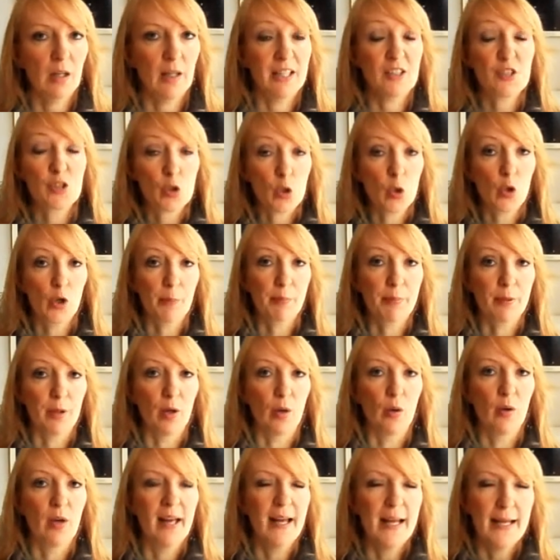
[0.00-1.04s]
in
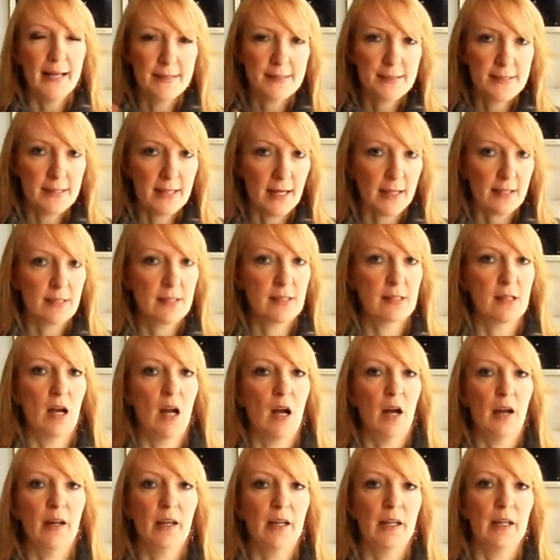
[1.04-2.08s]
Scorpio. It's
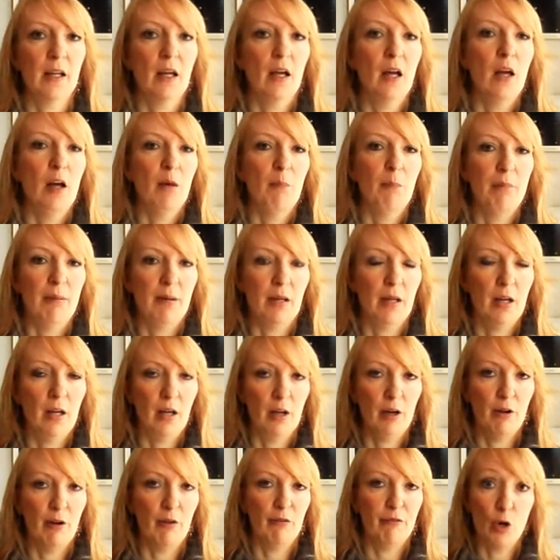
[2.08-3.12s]
sextiling
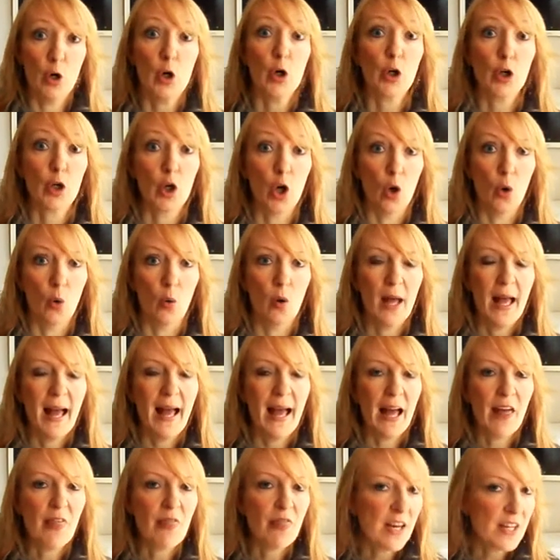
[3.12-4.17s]
Virgo,
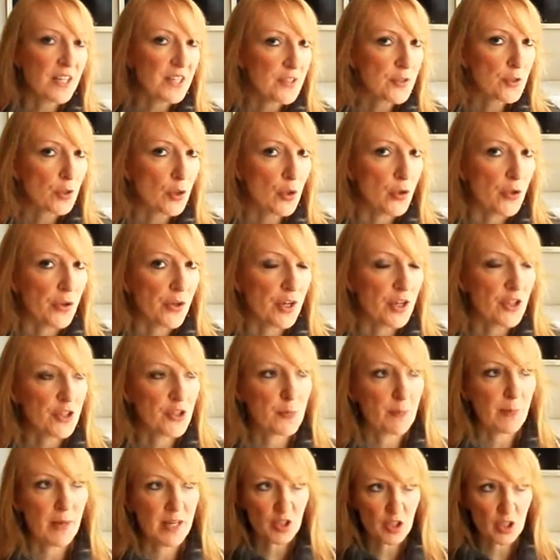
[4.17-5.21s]
and that is good,
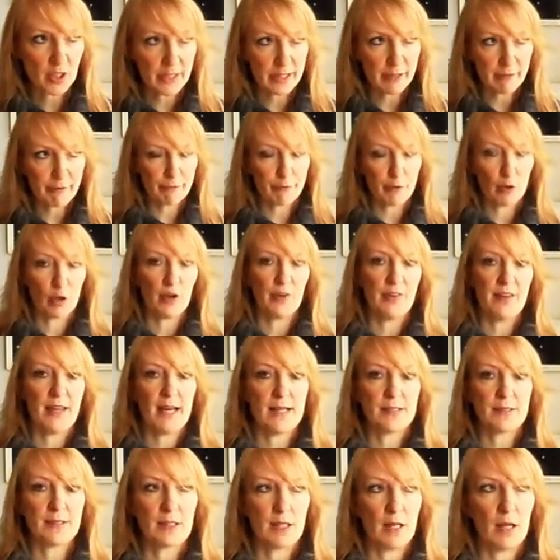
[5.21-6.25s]
especially for
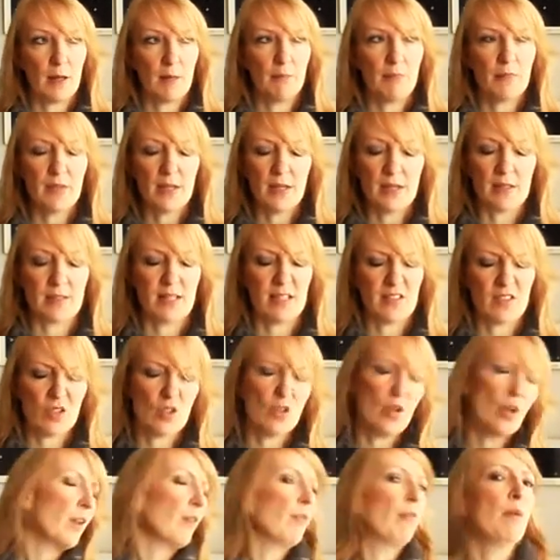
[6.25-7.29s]
that, yes, that's
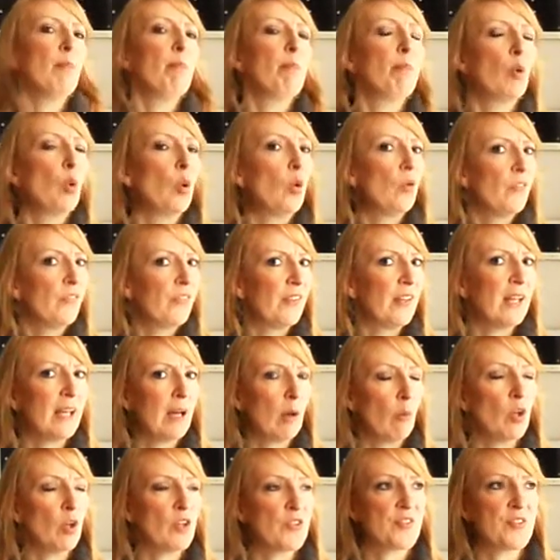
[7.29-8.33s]
another important thing
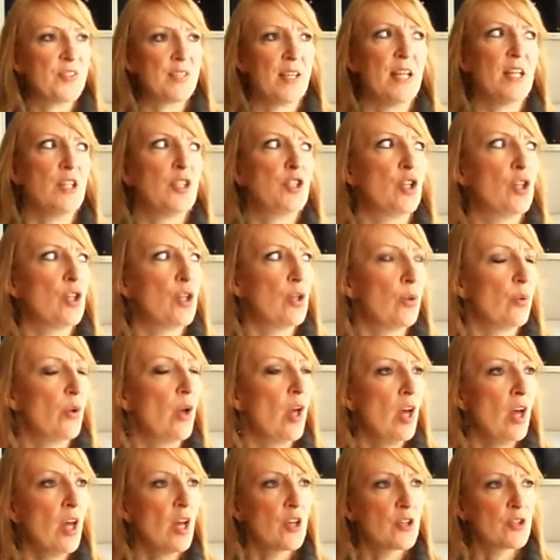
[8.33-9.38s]
I want to say to you.
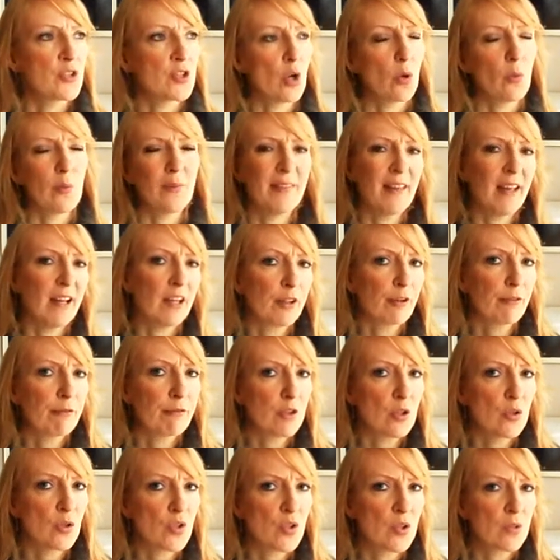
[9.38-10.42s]
So with that
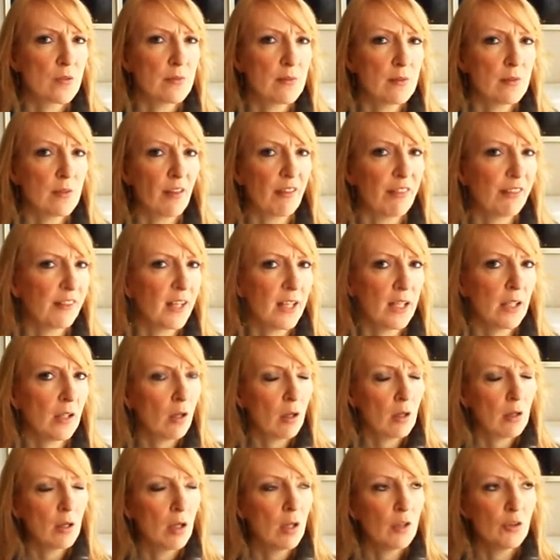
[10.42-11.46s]
confusion thing,
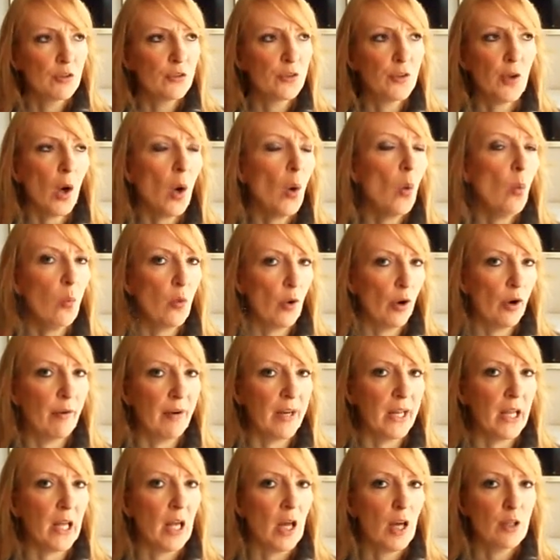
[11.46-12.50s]
don't
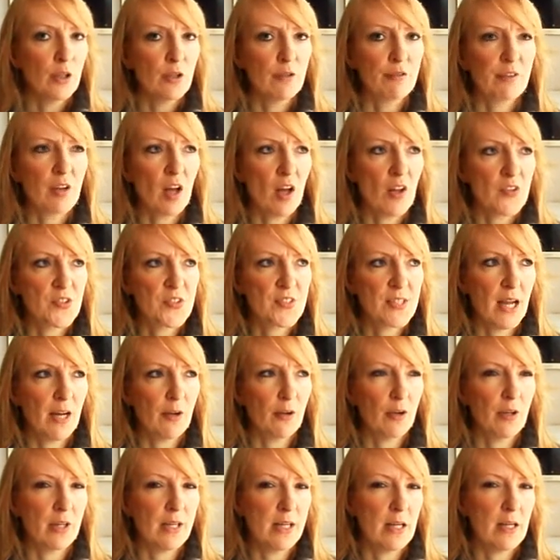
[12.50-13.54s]
worry, you've got
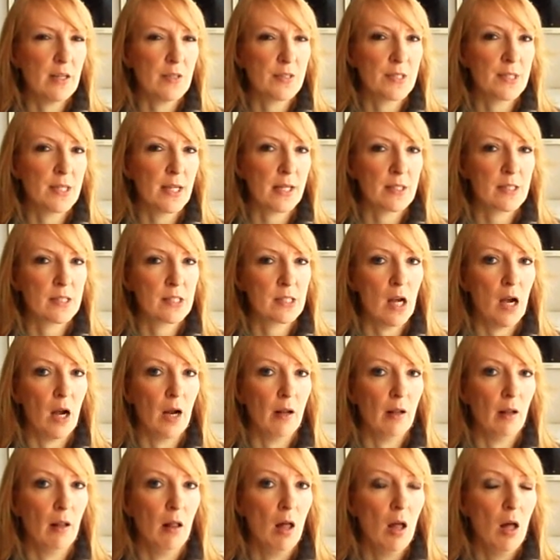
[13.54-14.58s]
Saturn in a
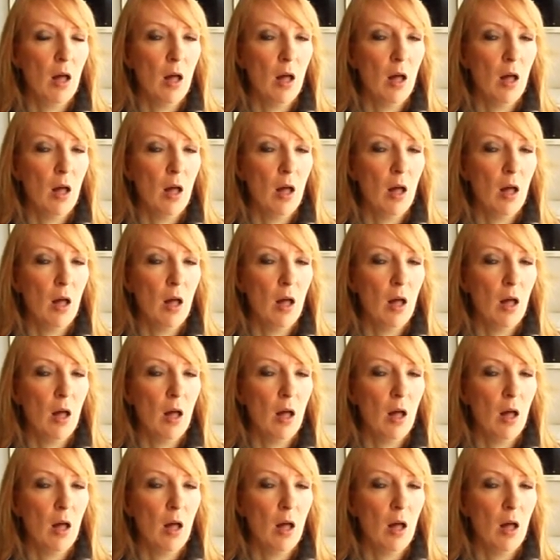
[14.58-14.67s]
sextile